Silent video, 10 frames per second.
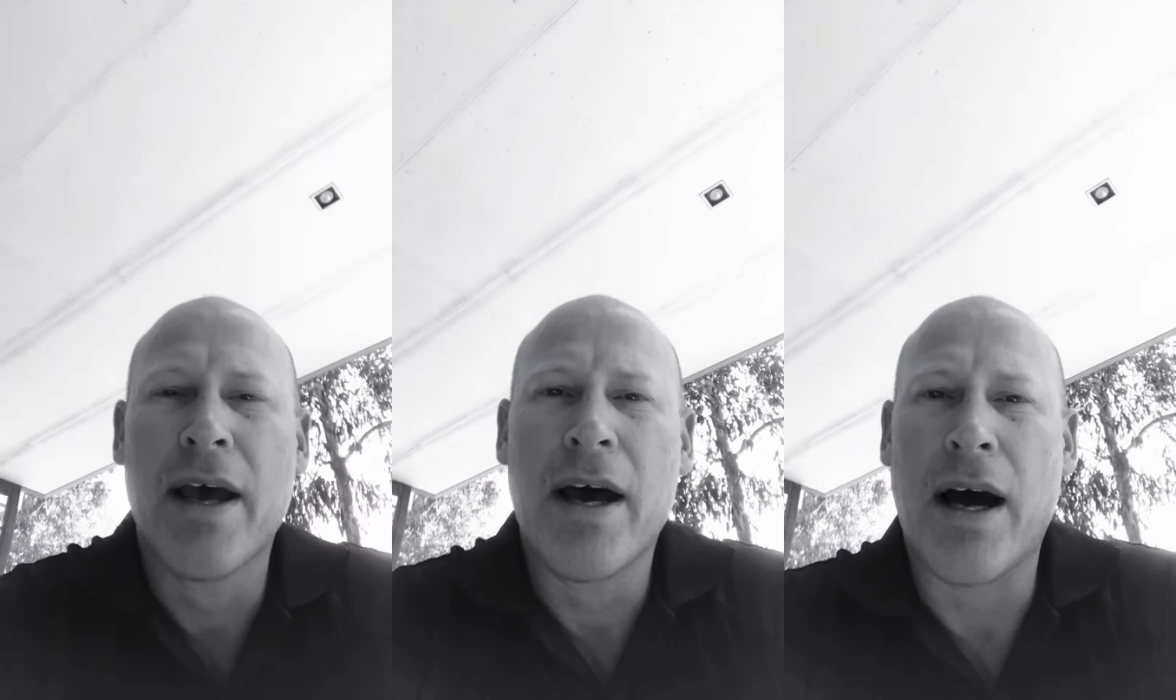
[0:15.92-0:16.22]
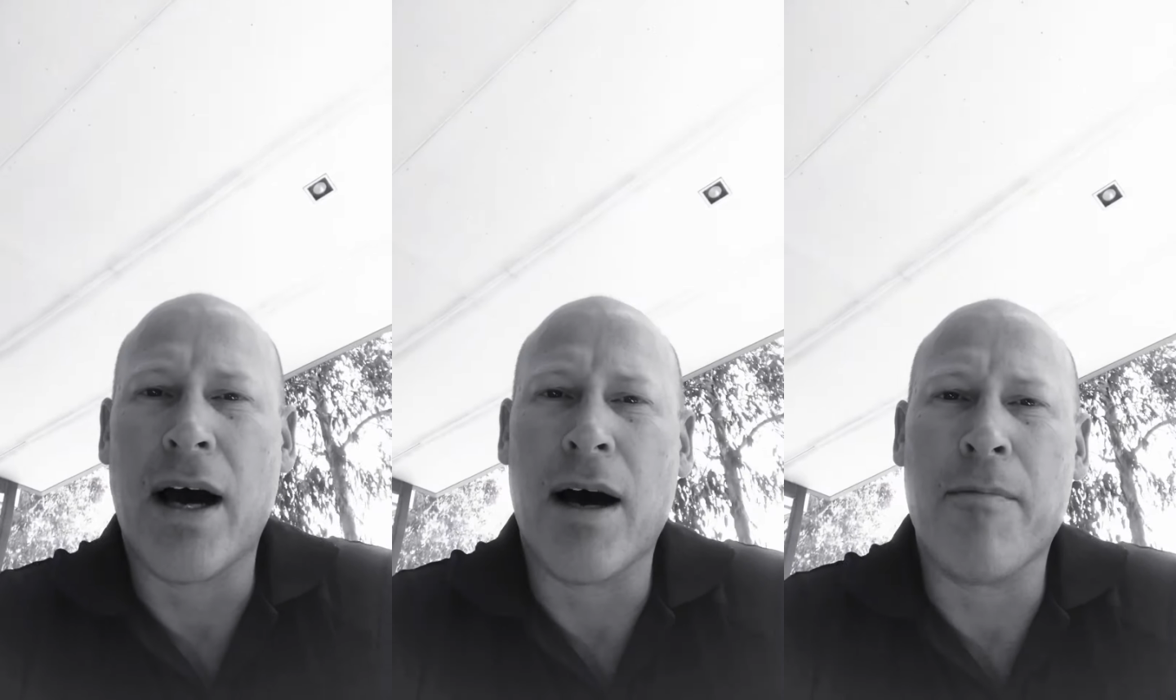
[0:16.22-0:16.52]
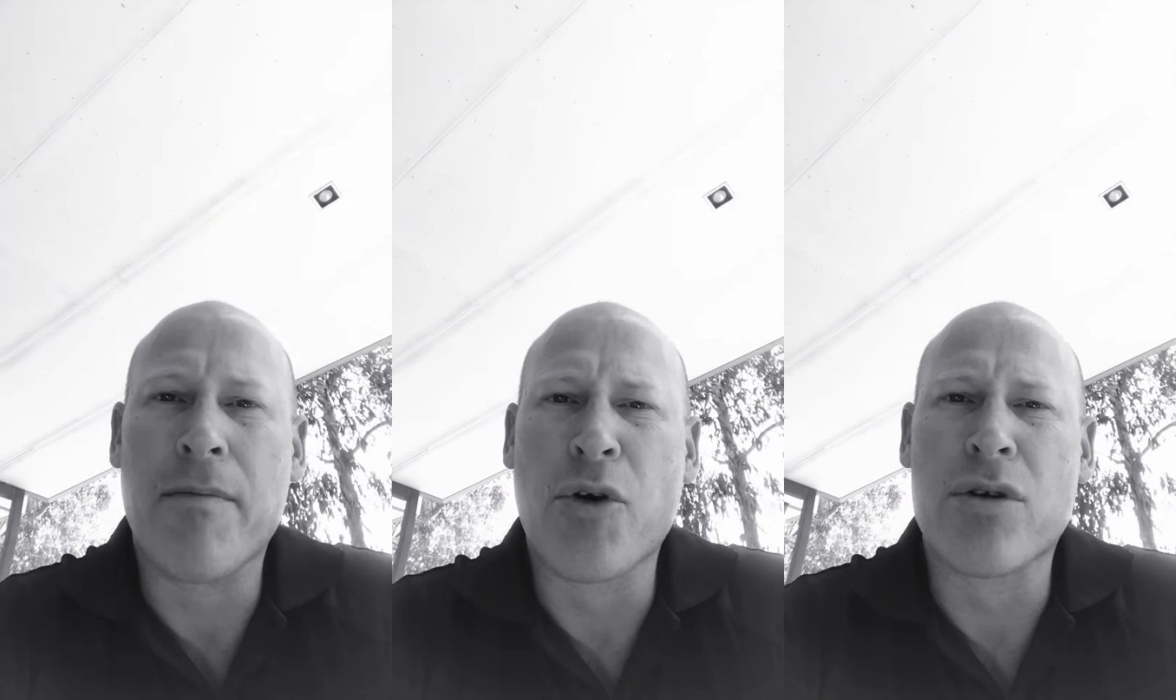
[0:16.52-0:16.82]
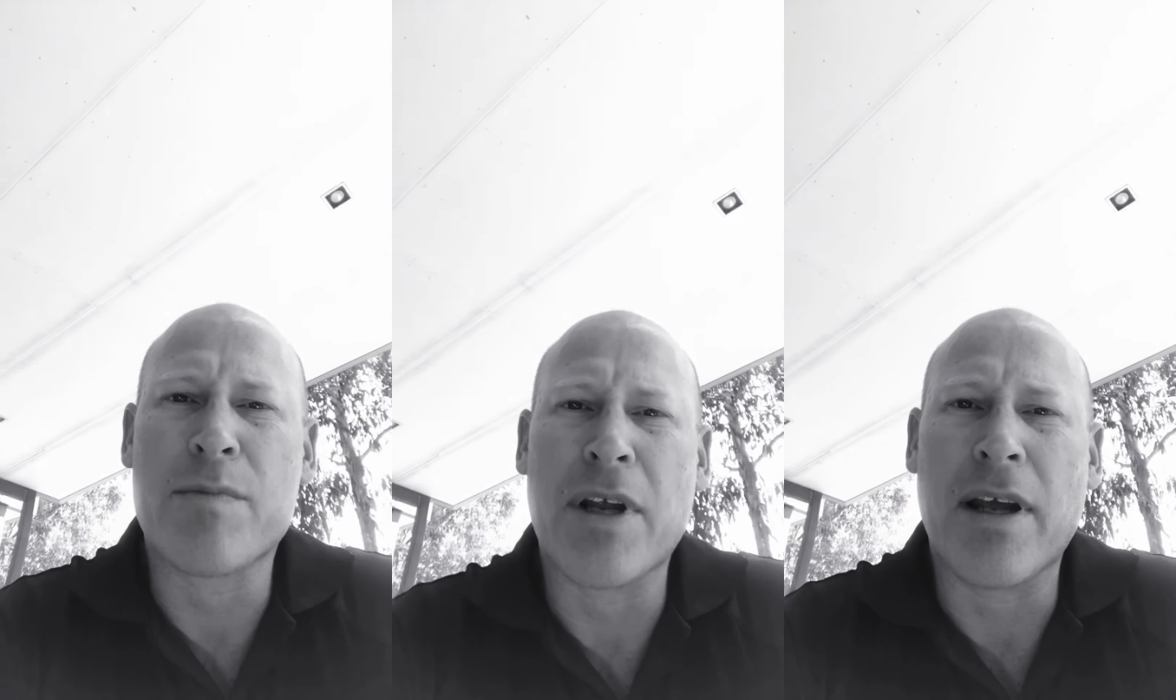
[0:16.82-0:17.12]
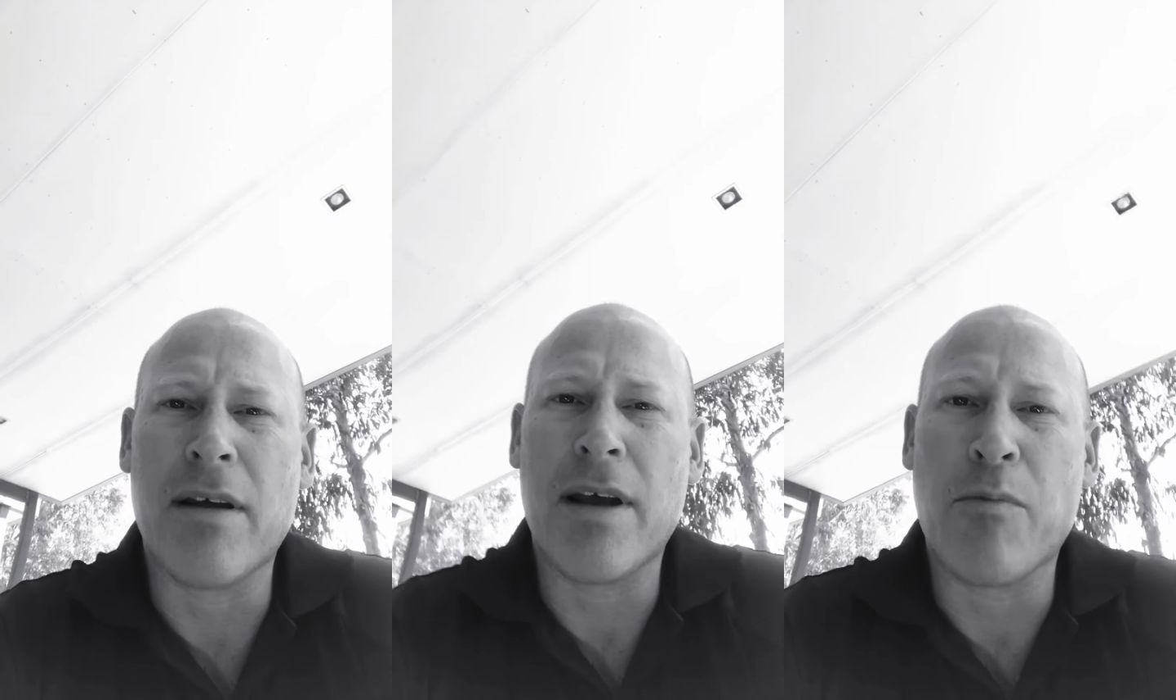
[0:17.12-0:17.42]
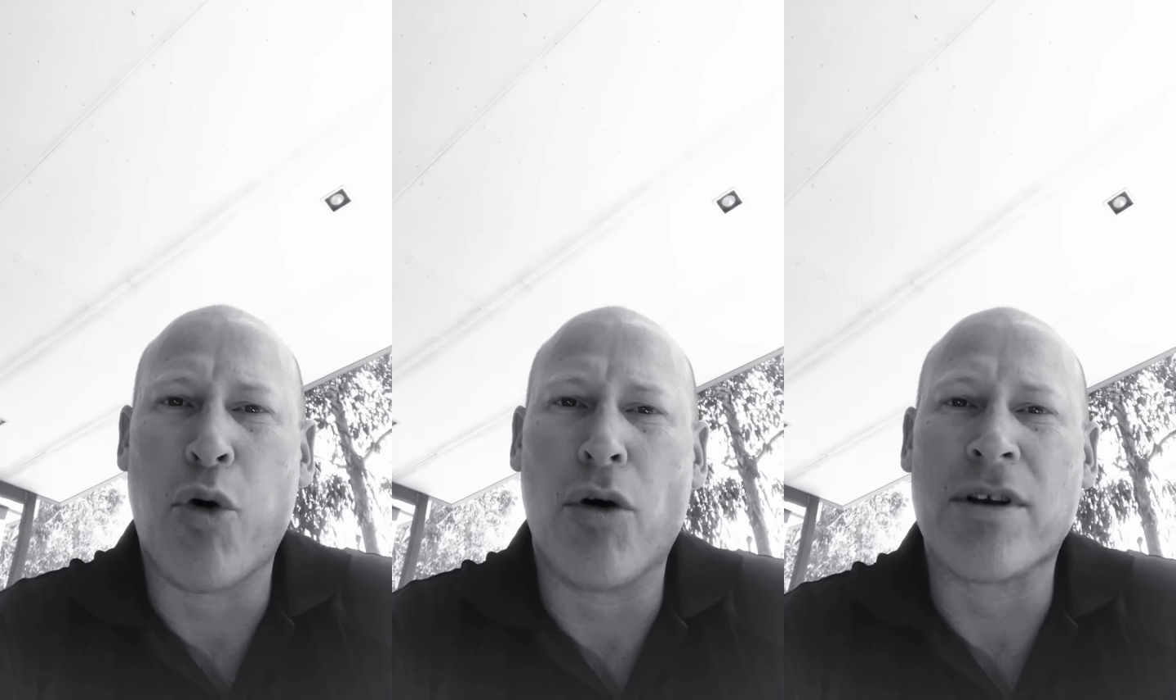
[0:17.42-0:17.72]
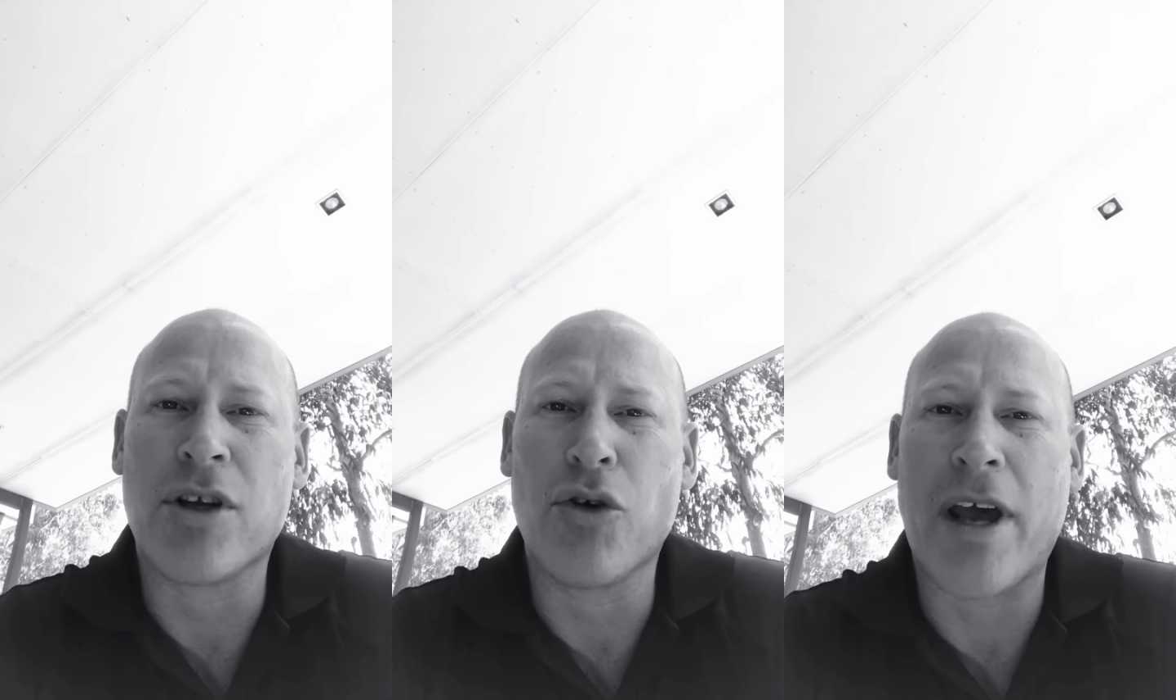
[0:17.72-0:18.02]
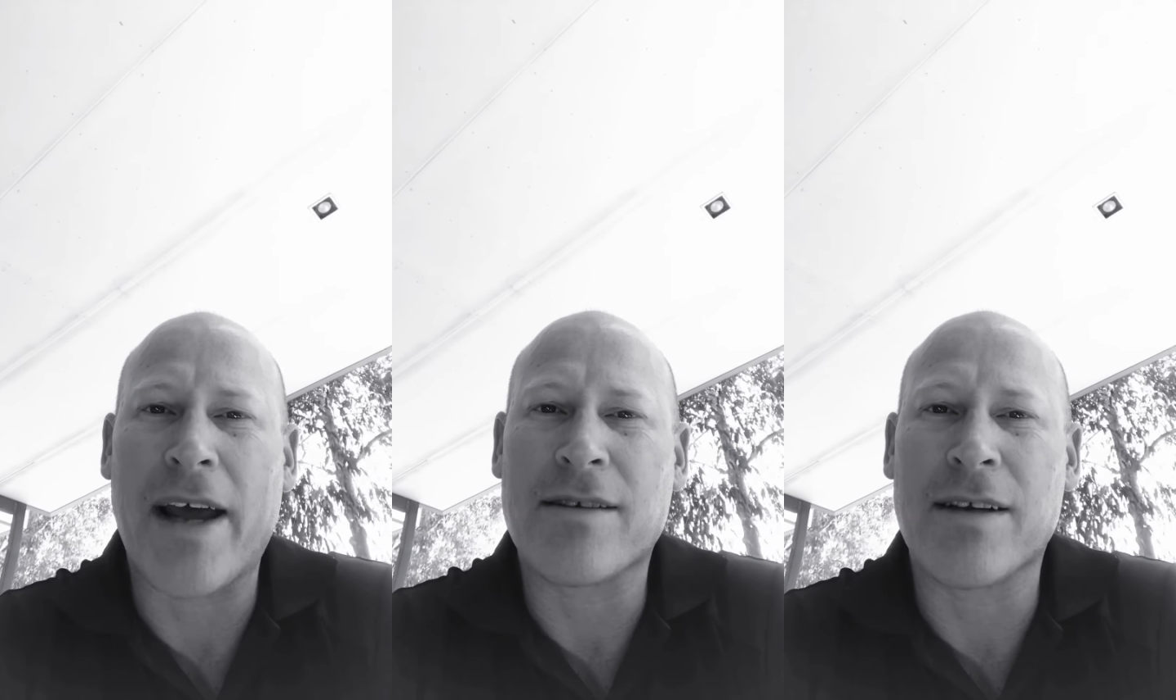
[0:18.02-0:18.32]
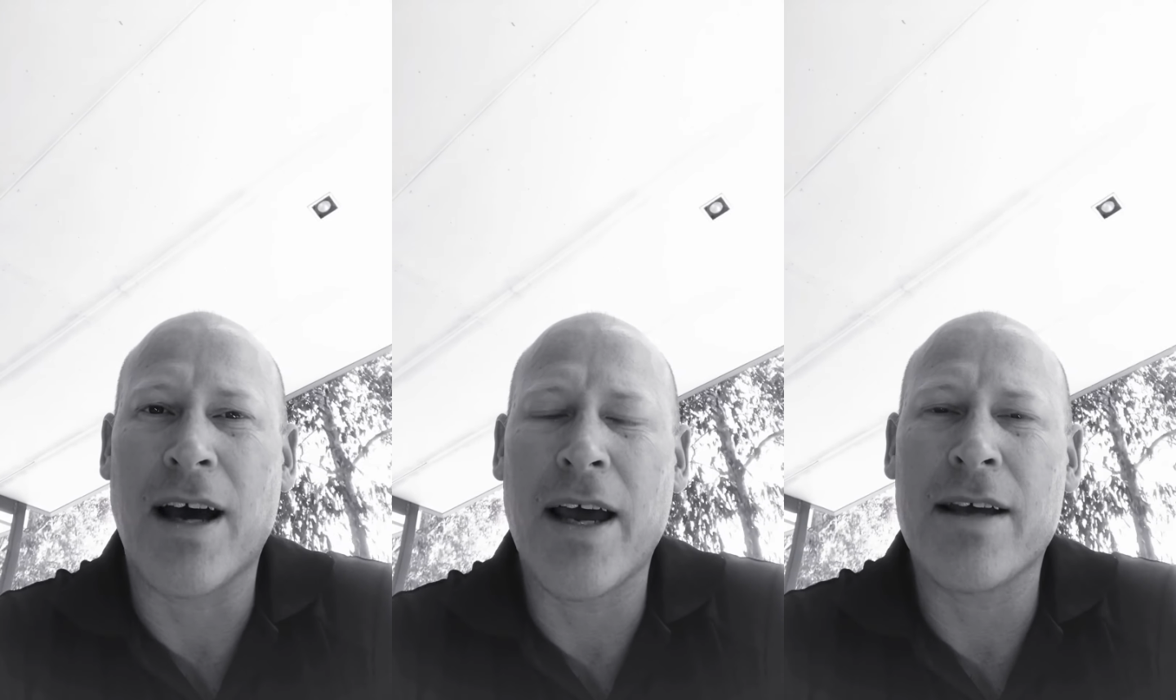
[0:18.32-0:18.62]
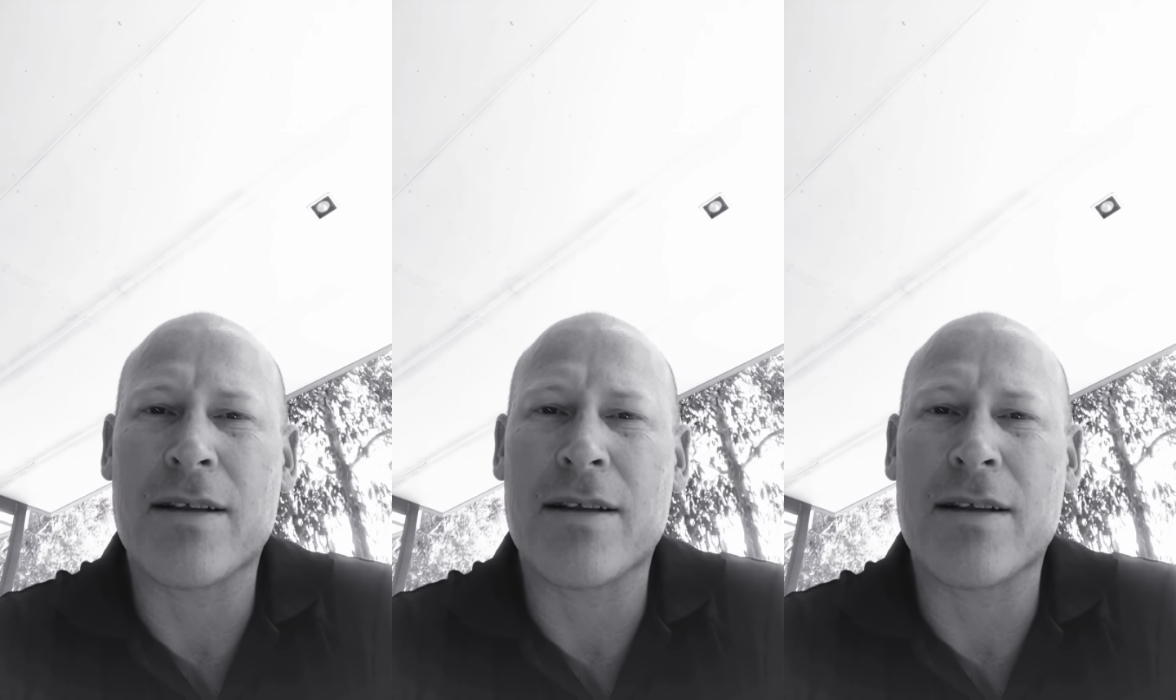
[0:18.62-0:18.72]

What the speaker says: Thought it was important to look at today.